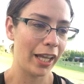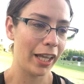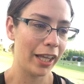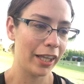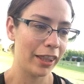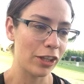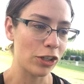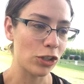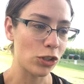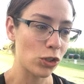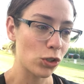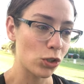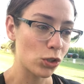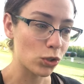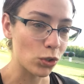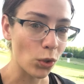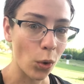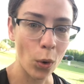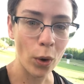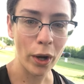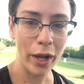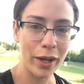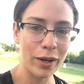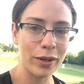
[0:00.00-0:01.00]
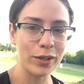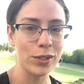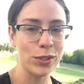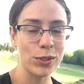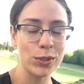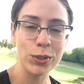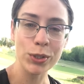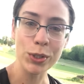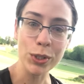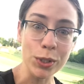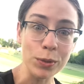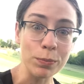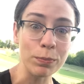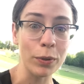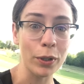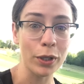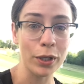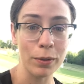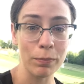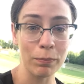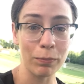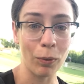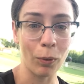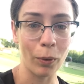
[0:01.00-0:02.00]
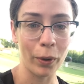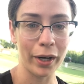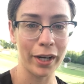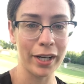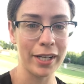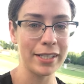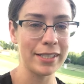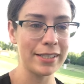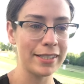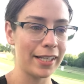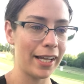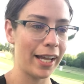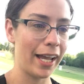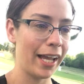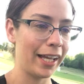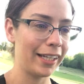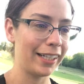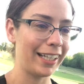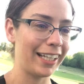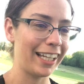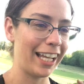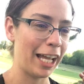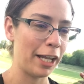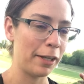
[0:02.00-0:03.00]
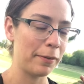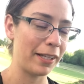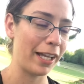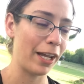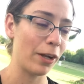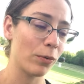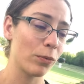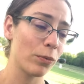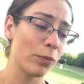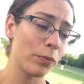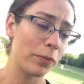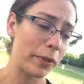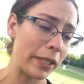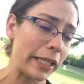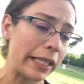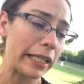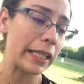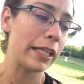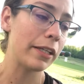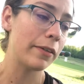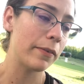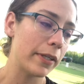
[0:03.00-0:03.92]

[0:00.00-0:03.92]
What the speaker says: The soil is super important and it can get really,